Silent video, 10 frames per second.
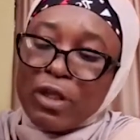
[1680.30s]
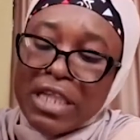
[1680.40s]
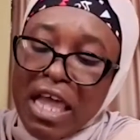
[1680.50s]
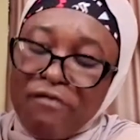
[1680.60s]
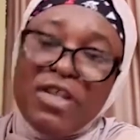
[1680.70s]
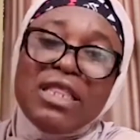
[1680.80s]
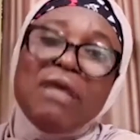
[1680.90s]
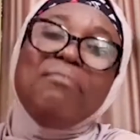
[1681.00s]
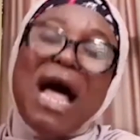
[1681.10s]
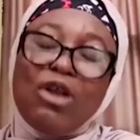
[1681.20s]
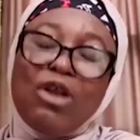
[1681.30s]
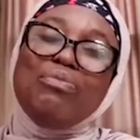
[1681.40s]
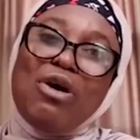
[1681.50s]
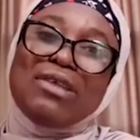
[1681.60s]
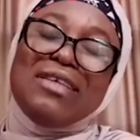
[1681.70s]
they fill the
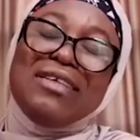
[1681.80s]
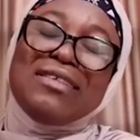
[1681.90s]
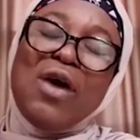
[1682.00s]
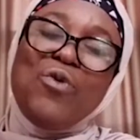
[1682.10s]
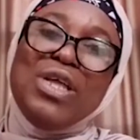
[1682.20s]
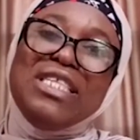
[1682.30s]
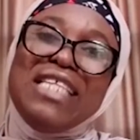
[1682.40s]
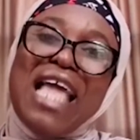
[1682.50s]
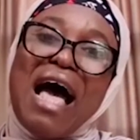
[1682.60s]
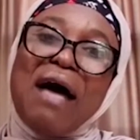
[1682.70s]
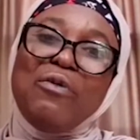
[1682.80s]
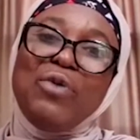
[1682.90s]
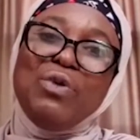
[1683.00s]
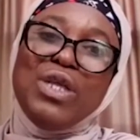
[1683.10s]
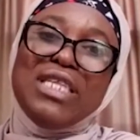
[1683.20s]
ballot boxes with their
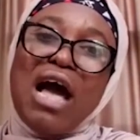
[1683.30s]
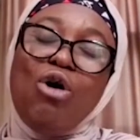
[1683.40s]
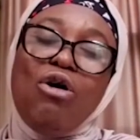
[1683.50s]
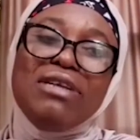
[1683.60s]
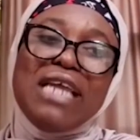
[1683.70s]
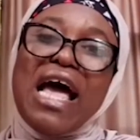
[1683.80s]
own